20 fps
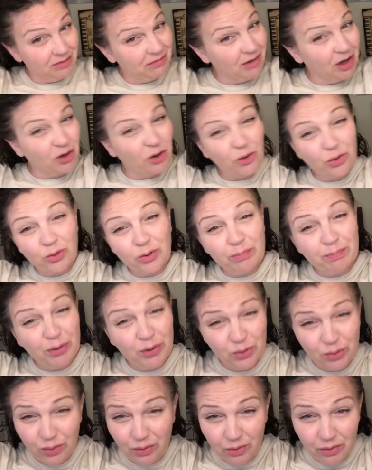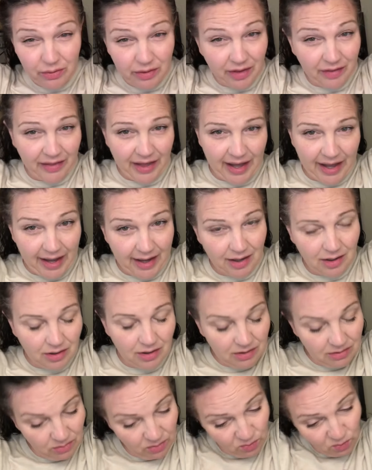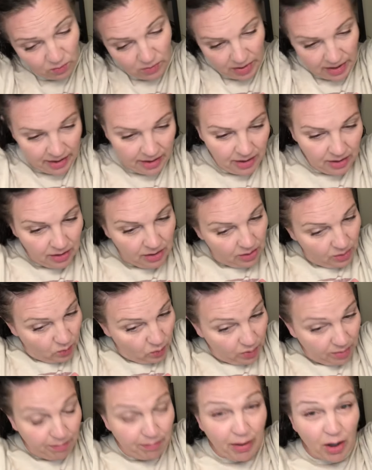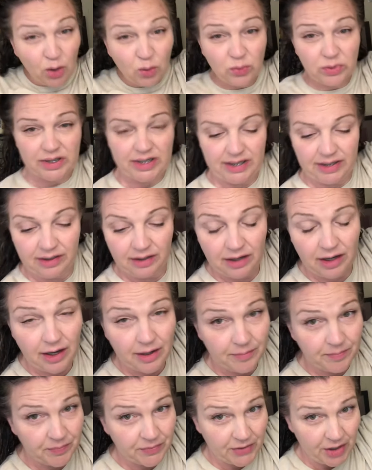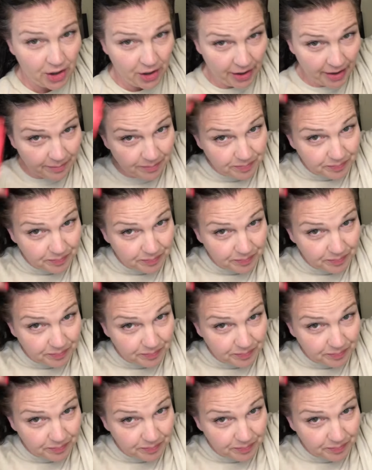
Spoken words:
I'll go to a pool, the lake, we boat. All right.